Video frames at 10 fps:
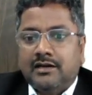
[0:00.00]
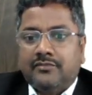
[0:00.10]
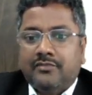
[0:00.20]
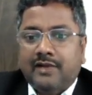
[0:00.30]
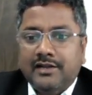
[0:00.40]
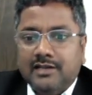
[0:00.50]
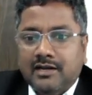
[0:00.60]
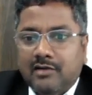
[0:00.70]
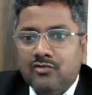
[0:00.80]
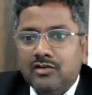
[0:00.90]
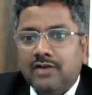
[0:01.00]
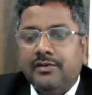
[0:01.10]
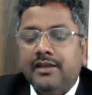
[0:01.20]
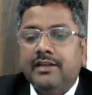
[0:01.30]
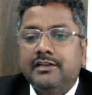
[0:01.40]
find the amount of
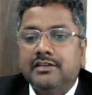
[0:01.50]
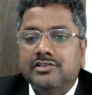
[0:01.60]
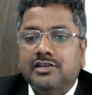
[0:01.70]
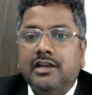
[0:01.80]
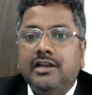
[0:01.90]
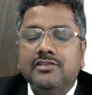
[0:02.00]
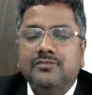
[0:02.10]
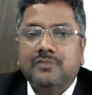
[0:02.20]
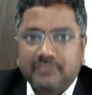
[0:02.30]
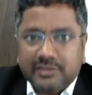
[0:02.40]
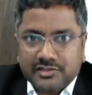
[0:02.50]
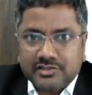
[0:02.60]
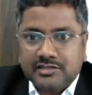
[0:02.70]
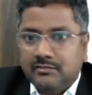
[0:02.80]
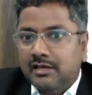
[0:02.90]
heat energy released from the
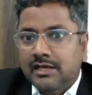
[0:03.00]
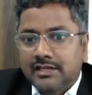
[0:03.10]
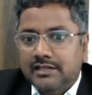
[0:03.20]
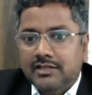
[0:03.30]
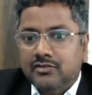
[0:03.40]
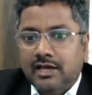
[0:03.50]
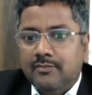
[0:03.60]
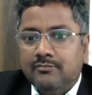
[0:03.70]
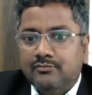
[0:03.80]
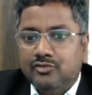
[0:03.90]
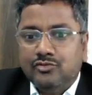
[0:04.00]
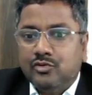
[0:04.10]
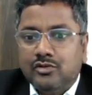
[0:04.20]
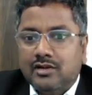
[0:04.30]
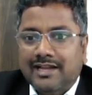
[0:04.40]
system, then you have
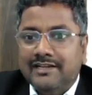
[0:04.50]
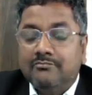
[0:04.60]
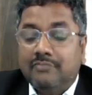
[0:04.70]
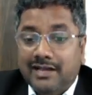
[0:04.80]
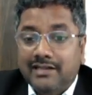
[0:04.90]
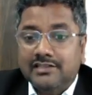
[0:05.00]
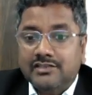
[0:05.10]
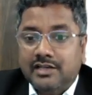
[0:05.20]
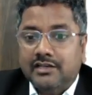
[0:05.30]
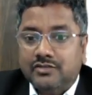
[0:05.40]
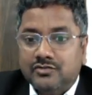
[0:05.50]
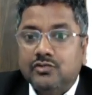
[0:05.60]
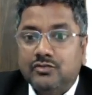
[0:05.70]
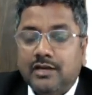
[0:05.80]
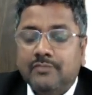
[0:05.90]
don't write minus A, so
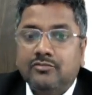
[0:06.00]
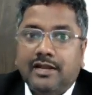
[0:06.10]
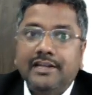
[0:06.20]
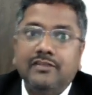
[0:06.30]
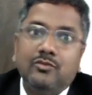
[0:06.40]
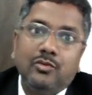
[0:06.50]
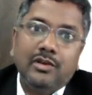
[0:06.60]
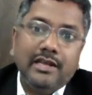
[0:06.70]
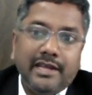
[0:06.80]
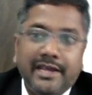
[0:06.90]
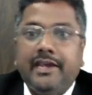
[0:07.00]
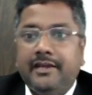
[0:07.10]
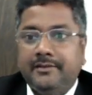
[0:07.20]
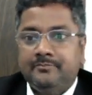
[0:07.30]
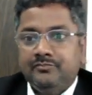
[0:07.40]
you have to write only A,
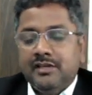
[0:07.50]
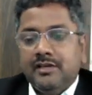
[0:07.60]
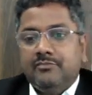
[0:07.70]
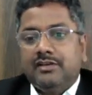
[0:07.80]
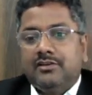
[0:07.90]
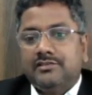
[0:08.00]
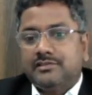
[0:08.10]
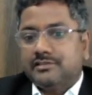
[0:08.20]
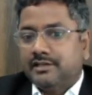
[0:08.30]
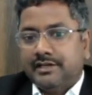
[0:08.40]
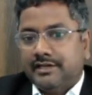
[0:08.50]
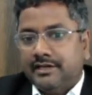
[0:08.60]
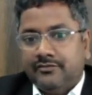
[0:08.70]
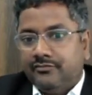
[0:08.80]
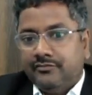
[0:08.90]
because
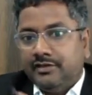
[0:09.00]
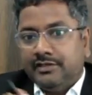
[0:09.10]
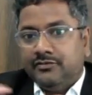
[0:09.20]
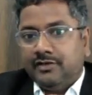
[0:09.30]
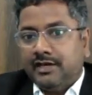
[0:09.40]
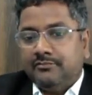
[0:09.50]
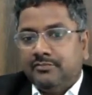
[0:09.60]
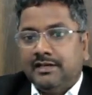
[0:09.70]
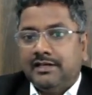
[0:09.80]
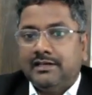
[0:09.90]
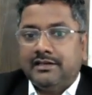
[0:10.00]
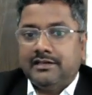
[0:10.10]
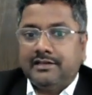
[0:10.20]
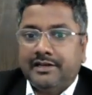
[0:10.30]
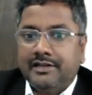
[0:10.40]
you have
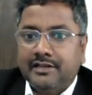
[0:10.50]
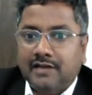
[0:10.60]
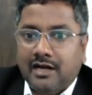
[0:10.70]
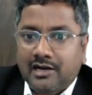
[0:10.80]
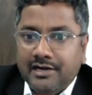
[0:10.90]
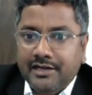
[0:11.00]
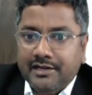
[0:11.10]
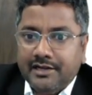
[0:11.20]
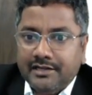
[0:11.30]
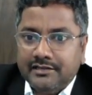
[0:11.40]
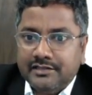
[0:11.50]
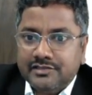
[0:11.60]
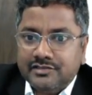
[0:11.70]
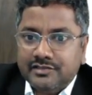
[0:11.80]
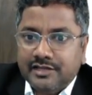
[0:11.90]
already written
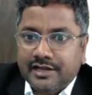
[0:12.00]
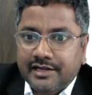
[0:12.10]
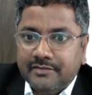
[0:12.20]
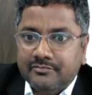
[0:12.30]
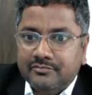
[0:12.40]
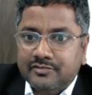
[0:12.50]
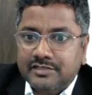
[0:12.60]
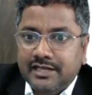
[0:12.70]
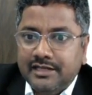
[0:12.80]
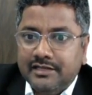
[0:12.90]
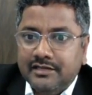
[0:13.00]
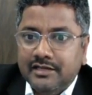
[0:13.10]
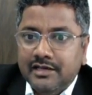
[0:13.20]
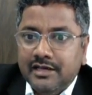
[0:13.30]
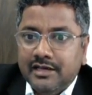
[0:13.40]
this negative sign
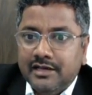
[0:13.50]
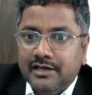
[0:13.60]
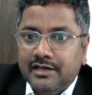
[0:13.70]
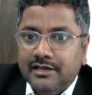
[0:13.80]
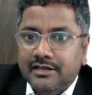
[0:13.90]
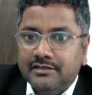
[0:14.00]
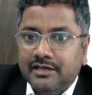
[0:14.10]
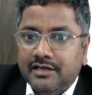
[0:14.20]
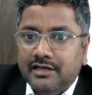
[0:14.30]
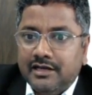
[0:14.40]
in the